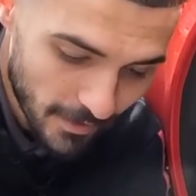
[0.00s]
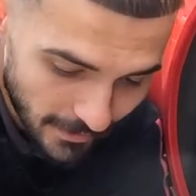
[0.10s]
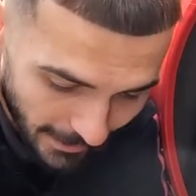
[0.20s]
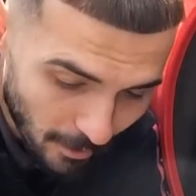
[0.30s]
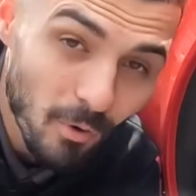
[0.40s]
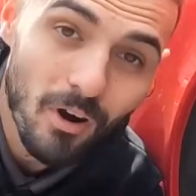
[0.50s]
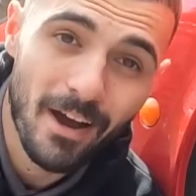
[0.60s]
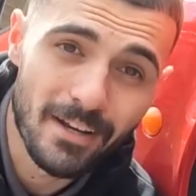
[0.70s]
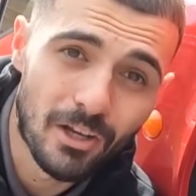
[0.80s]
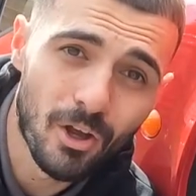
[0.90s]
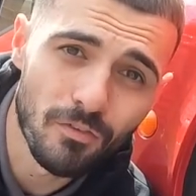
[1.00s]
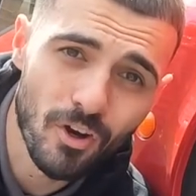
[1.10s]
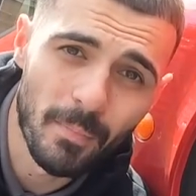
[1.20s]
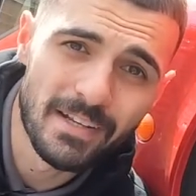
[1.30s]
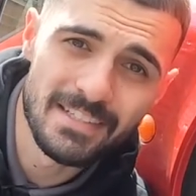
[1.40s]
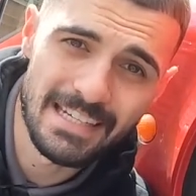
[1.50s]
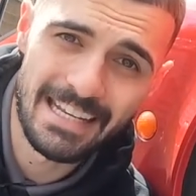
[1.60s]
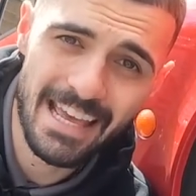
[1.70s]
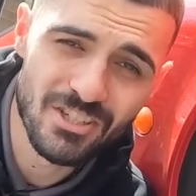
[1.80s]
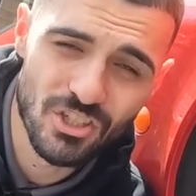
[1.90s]
Now, I had a lot of comments in
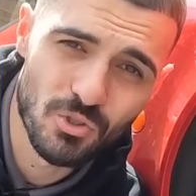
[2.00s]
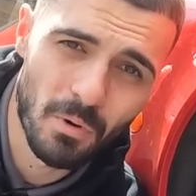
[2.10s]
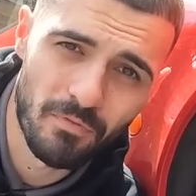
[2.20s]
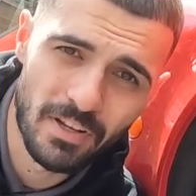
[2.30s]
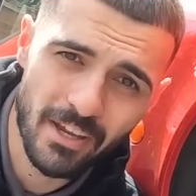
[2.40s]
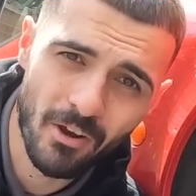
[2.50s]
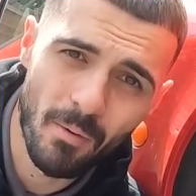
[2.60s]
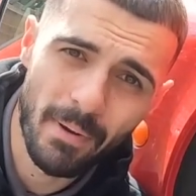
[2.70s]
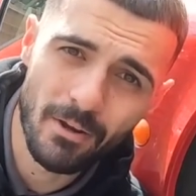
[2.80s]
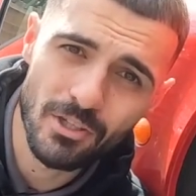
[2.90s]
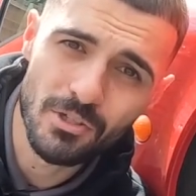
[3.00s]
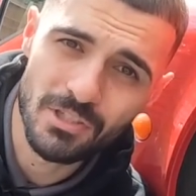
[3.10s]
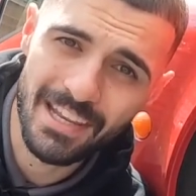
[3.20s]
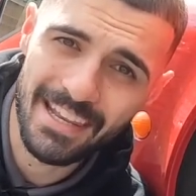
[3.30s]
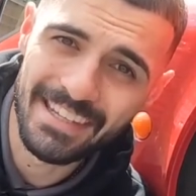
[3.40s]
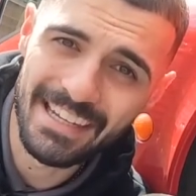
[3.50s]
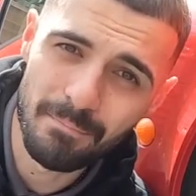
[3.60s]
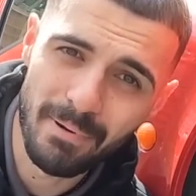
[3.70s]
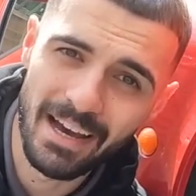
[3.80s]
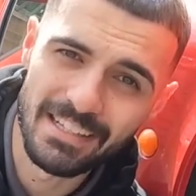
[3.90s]
the engine swap video about using a
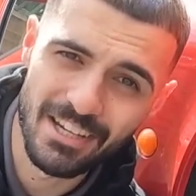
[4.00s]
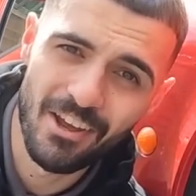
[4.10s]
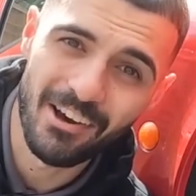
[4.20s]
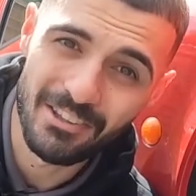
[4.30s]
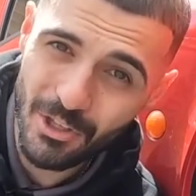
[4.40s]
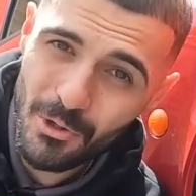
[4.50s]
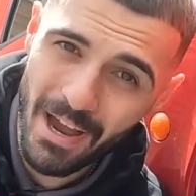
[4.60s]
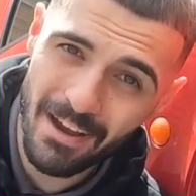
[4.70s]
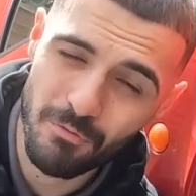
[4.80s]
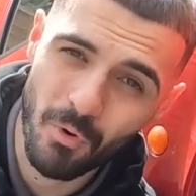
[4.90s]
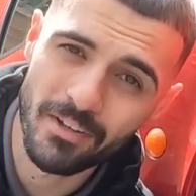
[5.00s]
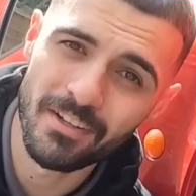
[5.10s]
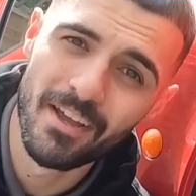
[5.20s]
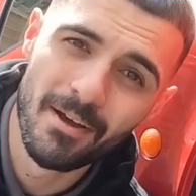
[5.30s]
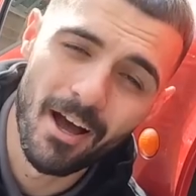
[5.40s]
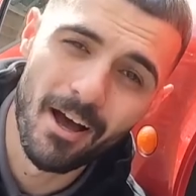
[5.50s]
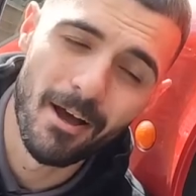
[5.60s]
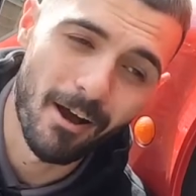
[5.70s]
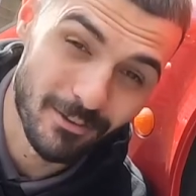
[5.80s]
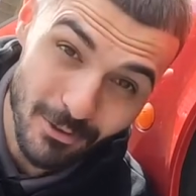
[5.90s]
kneeling pad. I do have one,
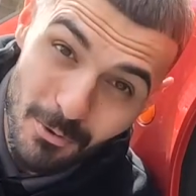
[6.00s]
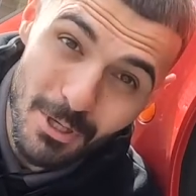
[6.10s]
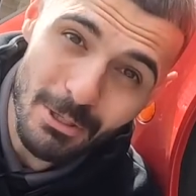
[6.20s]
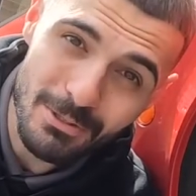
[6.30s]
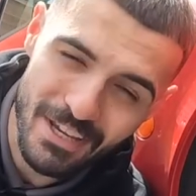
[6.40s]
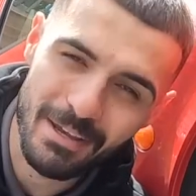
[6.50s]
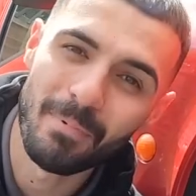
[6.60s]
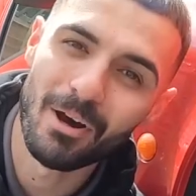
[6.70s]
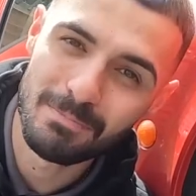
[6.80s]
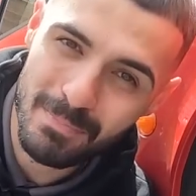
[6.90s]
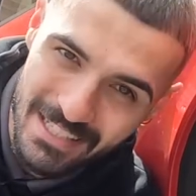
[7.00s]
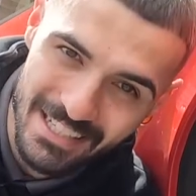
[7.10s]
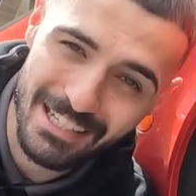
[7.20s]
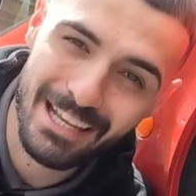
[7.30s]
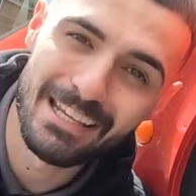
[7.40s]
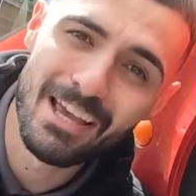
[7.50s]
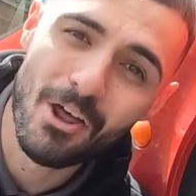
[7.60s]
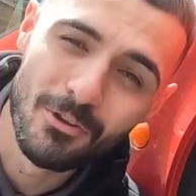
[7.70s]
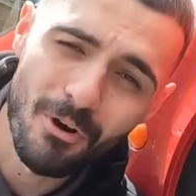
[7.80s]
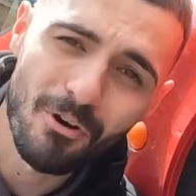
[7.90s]
I do use it, but admittedly
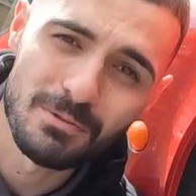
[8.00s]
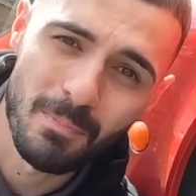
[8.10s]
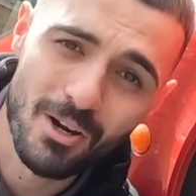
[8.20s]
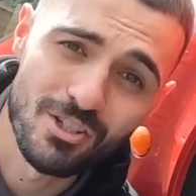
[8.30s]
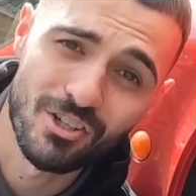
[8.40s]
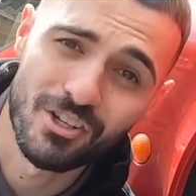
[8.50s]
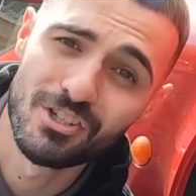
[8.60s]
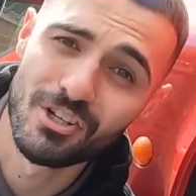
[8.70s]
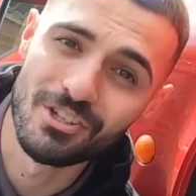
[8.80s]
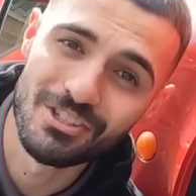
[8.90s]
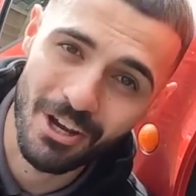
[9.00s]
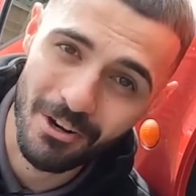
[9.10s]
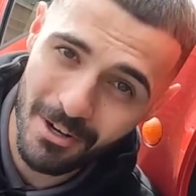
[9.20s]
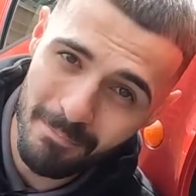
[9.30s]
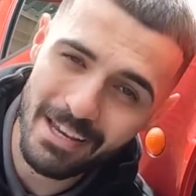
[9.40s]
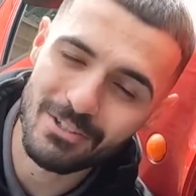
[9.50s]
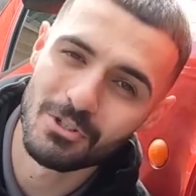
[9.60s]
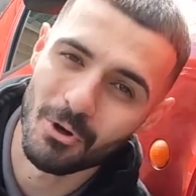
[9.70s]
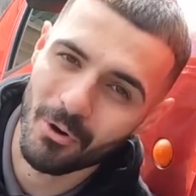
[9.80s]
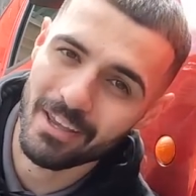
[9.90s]
not as much as I should. So I'm going to make
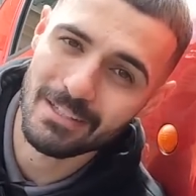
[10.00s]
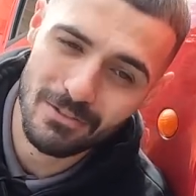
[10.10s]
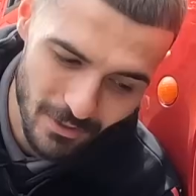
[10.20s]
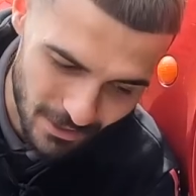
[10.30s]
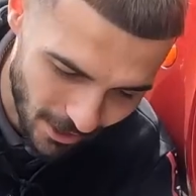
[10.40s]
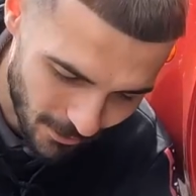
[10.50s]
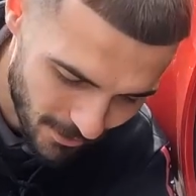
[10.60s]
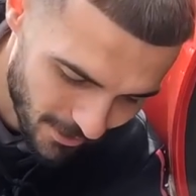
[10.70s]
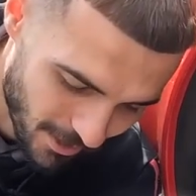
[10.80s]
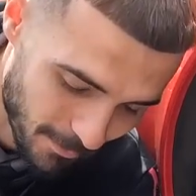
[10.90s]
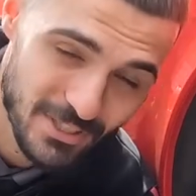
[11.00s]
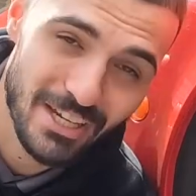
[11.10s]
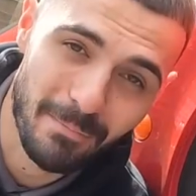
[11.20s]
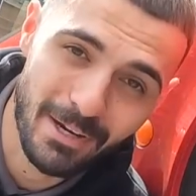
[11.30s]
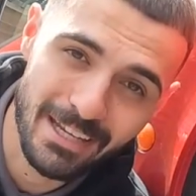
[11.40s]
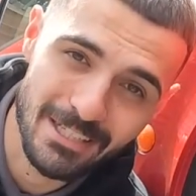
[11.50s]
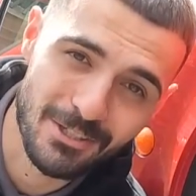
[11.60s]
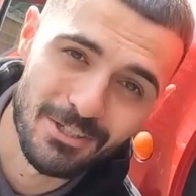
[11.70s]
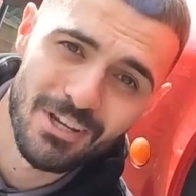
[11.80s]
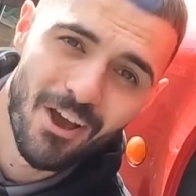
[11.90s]
sure in this video I protect my knees,
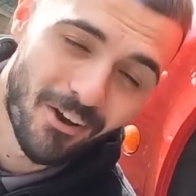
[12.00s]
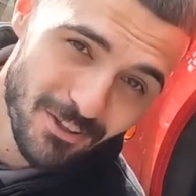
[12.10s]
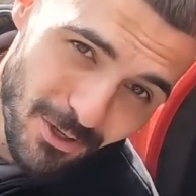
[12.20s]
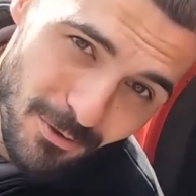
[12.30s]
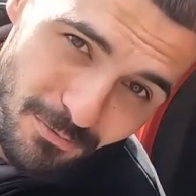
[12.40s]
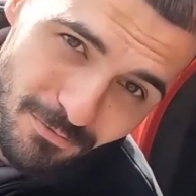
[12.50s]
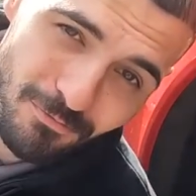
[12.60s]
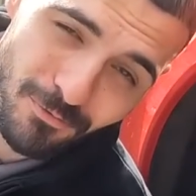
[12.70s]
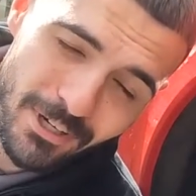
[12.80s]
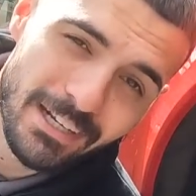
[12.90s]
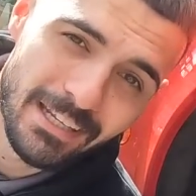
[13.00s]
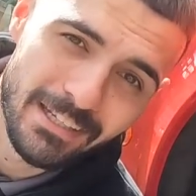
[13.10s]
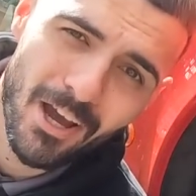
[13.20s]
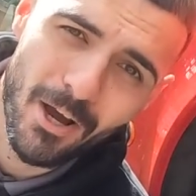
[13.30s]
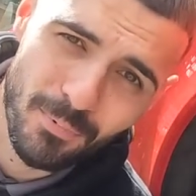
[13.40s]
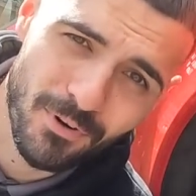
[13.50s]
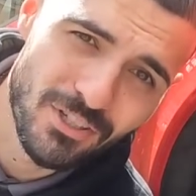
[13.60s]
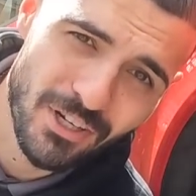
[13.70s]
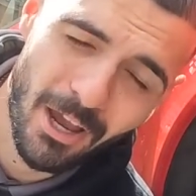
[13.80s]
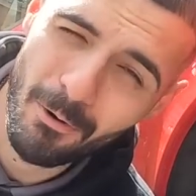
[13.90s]
because I do really
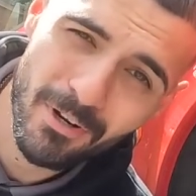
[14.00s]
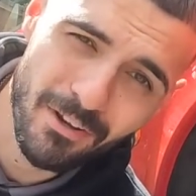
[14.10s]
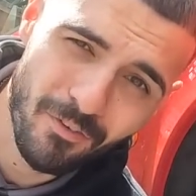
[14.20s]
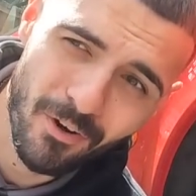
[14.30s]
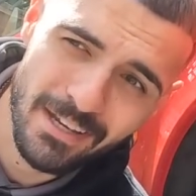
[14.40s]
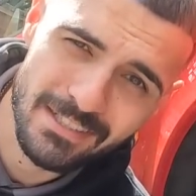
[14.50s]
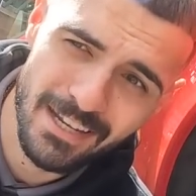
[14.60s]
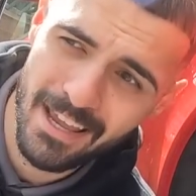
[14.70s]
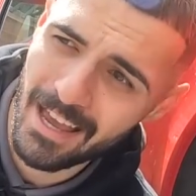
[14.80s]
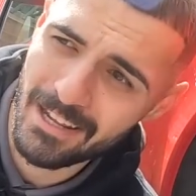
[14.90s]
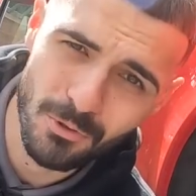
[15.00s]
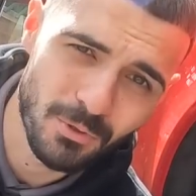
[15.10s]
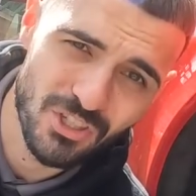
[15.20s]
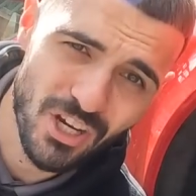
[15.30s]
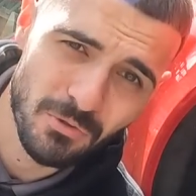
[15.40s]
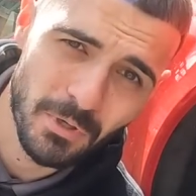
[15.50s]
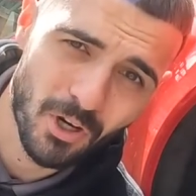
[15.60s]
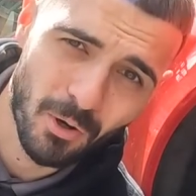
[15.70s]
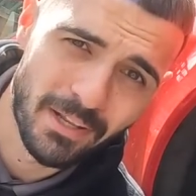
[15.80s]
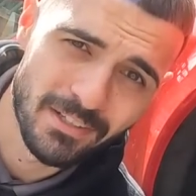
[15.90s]
appreciate all the advice and all the genuine
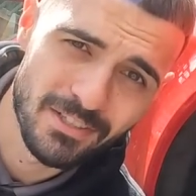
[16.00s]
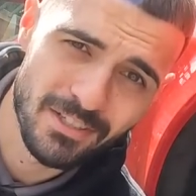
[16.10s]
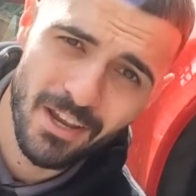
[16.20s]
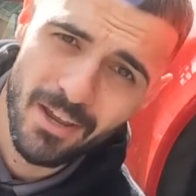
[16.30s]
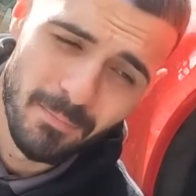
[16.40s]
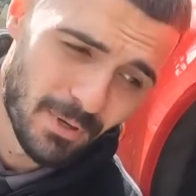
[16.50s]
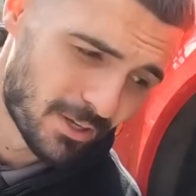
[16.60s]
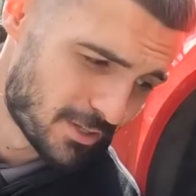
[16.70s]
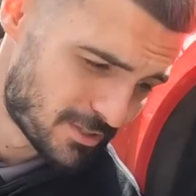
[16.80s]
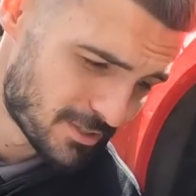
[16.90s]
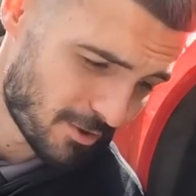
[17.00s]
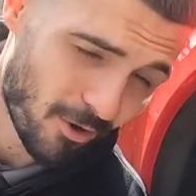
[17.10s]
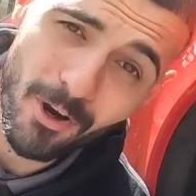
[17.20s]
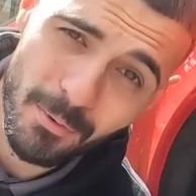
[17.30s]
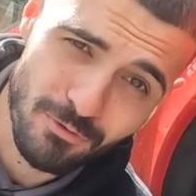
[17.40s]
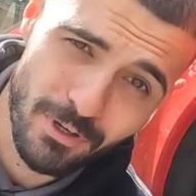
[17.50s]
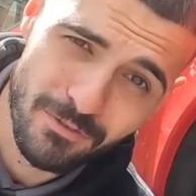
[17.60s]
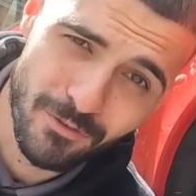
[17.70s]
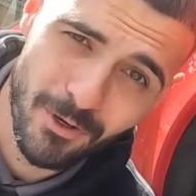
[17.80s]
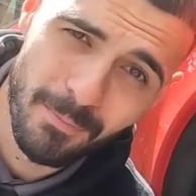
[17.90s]
comments, because I always read
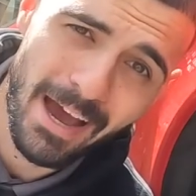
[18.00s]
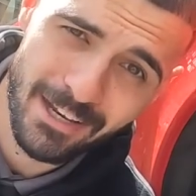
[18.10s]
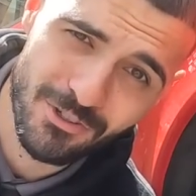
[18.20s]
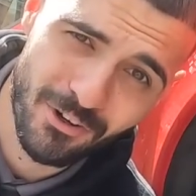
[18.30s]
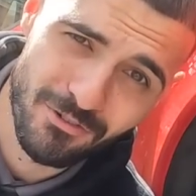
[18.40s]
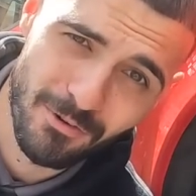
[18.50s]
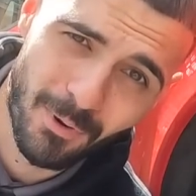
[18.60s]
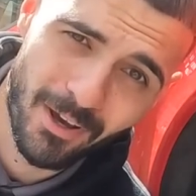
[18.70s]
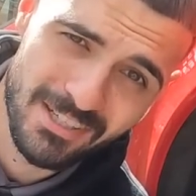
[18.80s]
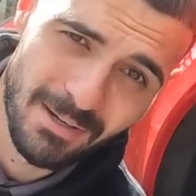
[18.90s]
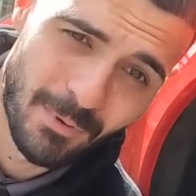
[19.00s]
through them and I try to reply to them